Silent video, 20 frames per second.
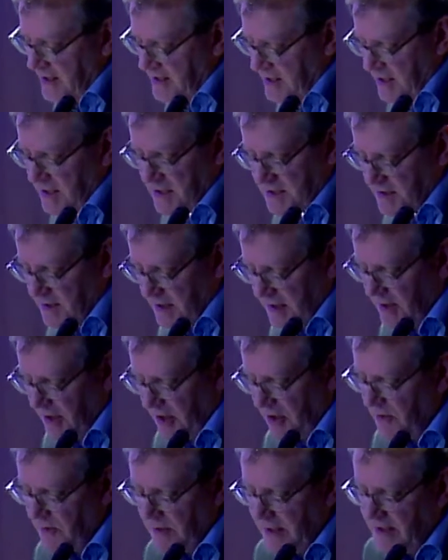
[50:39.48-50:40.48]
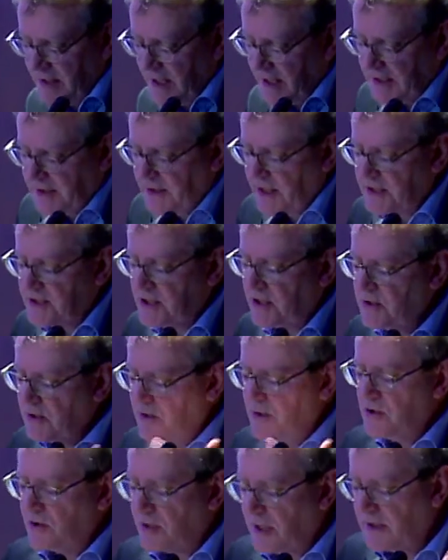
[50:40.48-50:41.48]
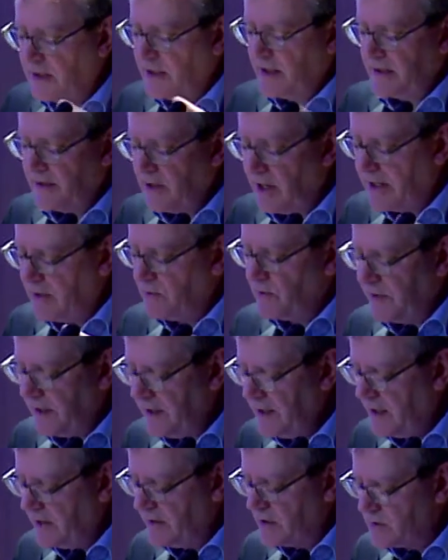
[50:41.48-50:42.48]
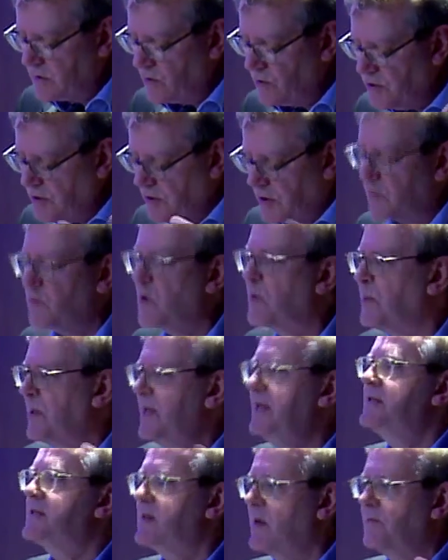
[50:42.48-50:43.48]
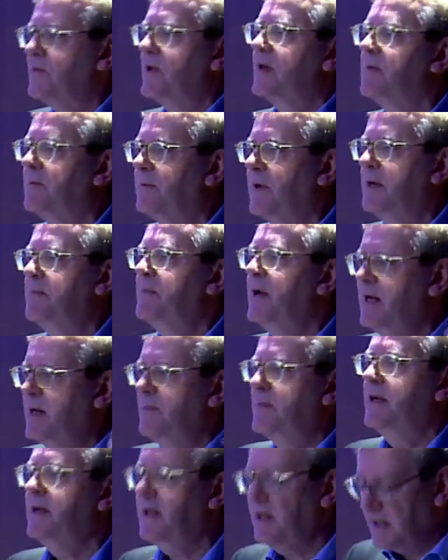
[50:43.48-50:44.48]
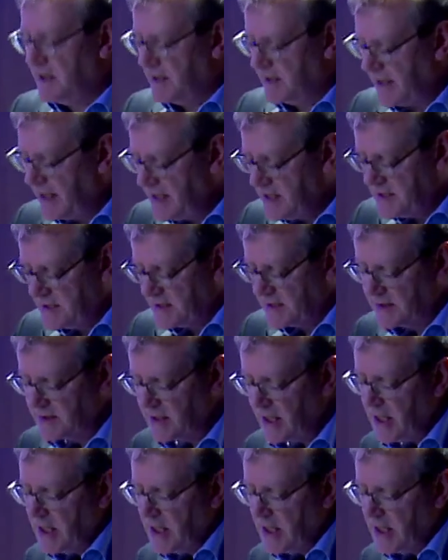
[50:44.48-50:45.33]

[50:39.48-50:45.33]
says, you know, in architecture, you can, like with any other tool, you can repeat something in many, many cases.